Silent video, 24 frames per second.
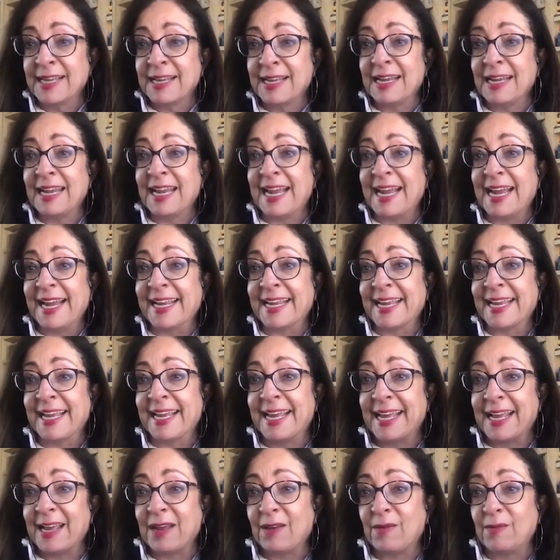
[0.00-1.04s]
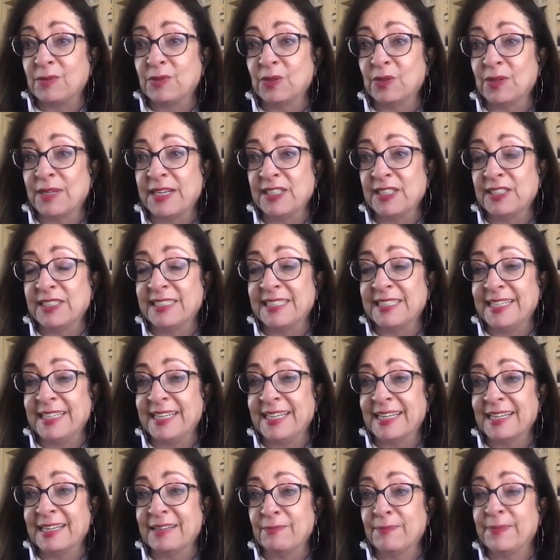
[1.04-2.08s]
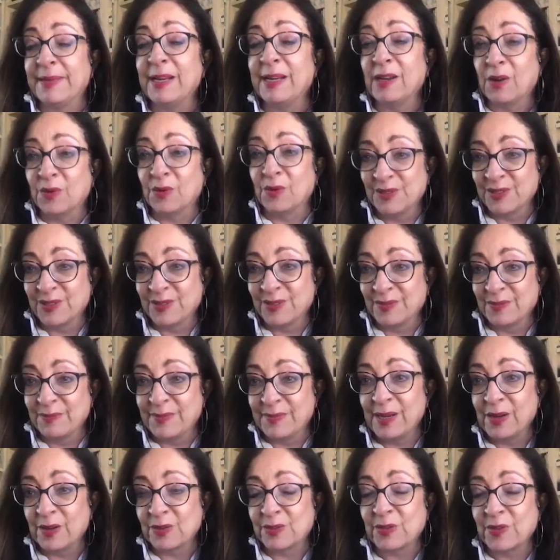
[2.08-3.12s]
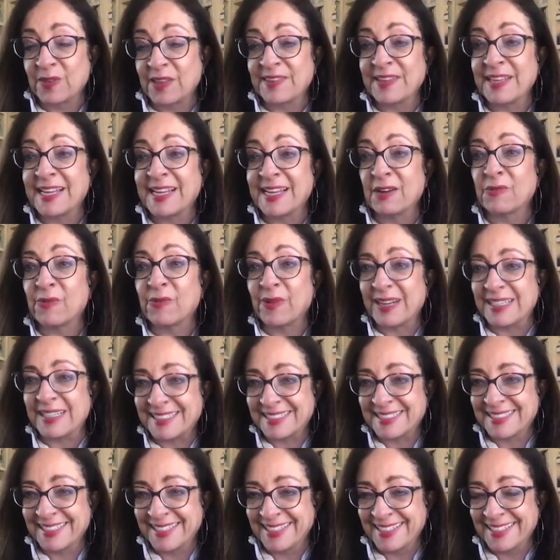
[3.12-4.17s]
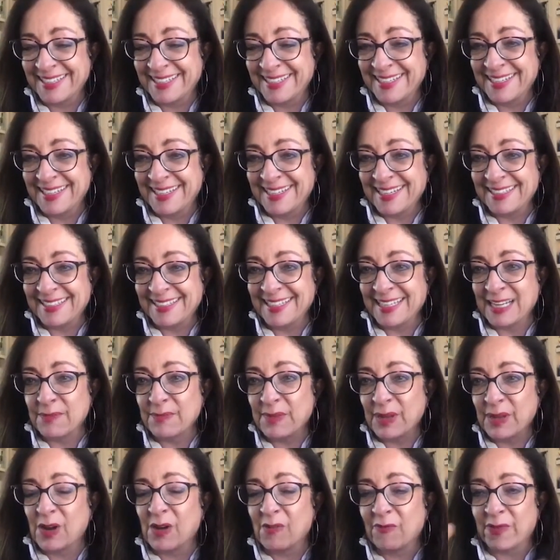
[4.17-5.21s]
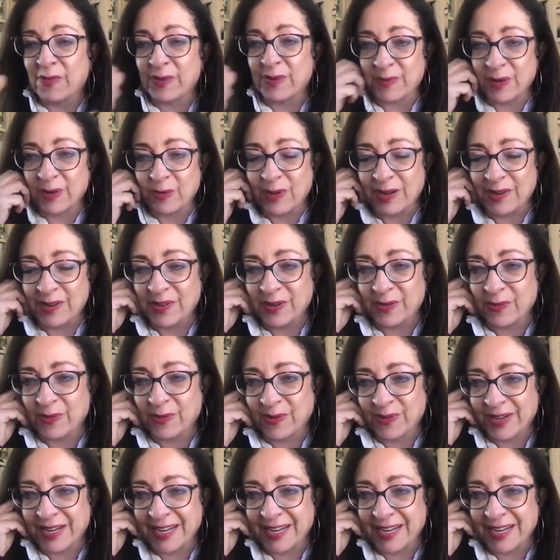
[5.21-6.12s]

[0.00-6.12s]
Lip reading: like donating pillows so that they can rest and they can be comfortable while they're working.